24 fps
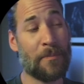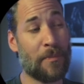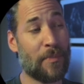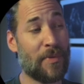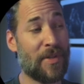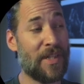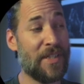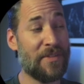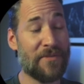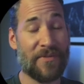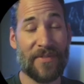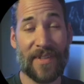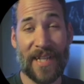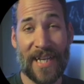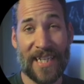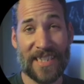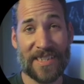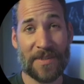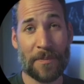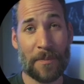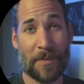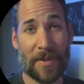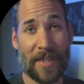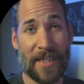print
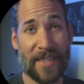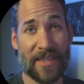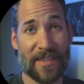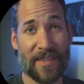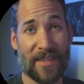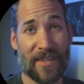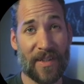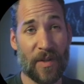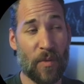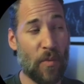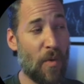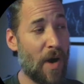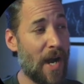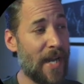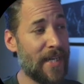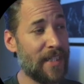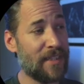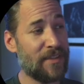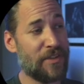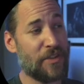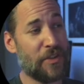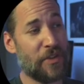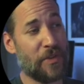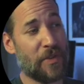flash print the
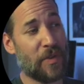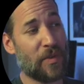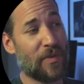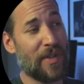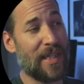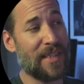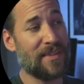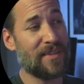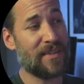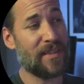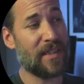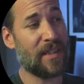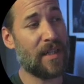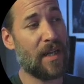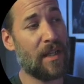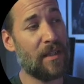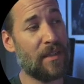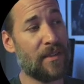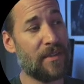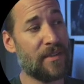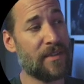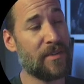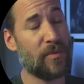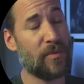white and do the rest of the
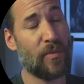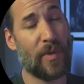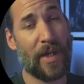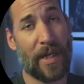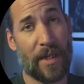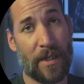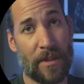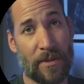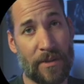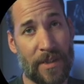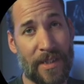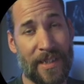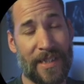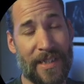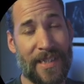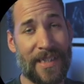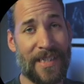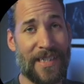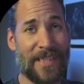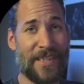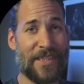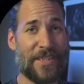colors? Well, you're